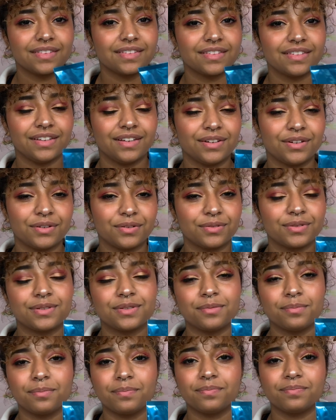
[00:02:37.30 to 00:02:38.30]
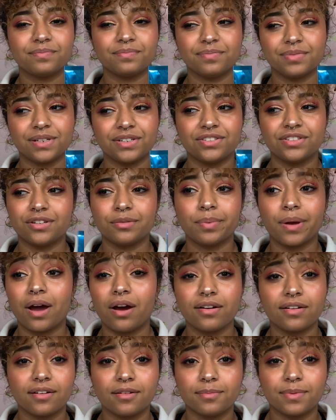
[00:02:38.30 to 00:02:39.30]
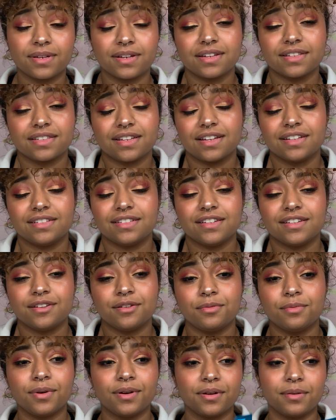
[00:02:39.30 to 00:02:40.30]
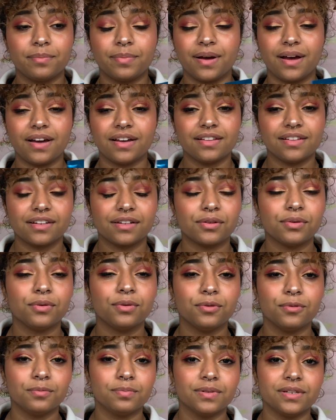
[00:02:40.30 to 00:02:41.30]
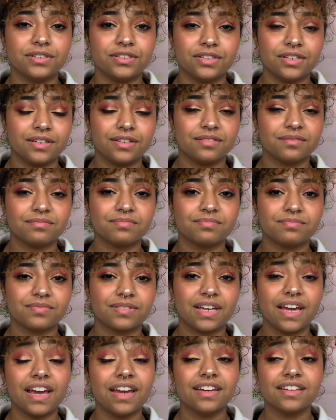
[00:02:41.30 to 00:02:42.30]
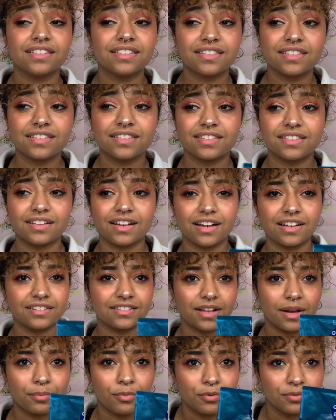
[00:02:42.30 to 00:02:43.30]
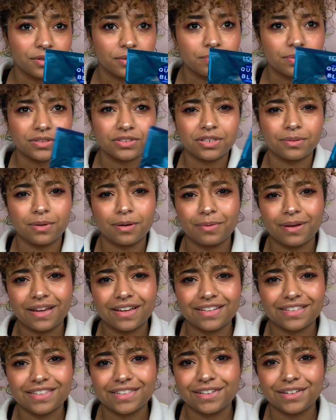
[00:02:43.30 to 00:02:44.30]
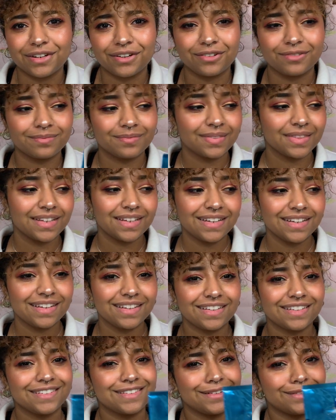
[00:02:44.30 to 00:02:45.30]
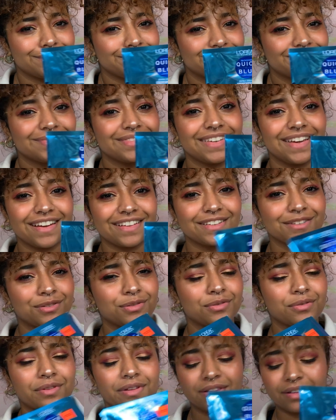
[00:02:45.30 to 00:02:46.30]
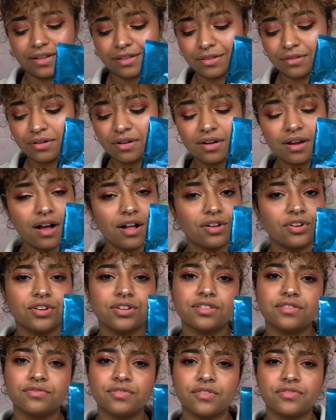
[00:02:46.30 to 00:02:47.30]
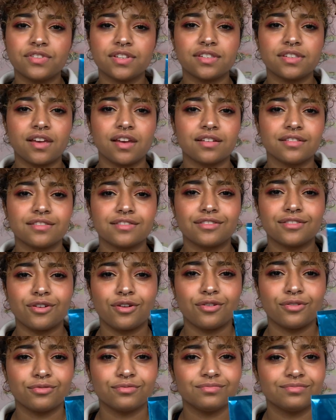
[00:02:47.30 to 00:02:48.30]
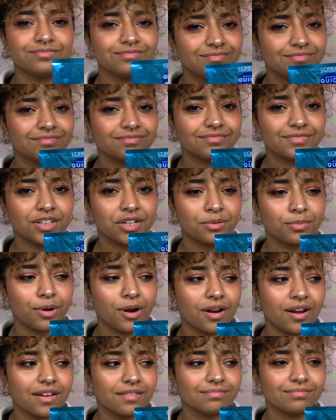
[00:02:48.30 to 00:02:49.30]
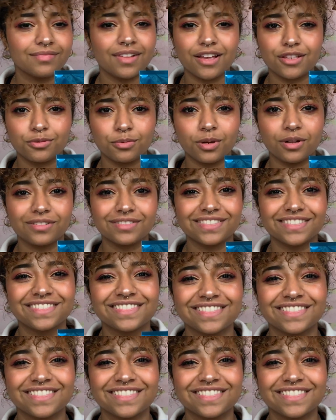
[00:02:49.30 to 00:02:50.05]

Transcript: you know, some bleaching powder because I didn't want to buy like a whole bleaching case. I'm only bleaching my bangs, you know. So yeah, this is only like $3.50, so good bargain as well.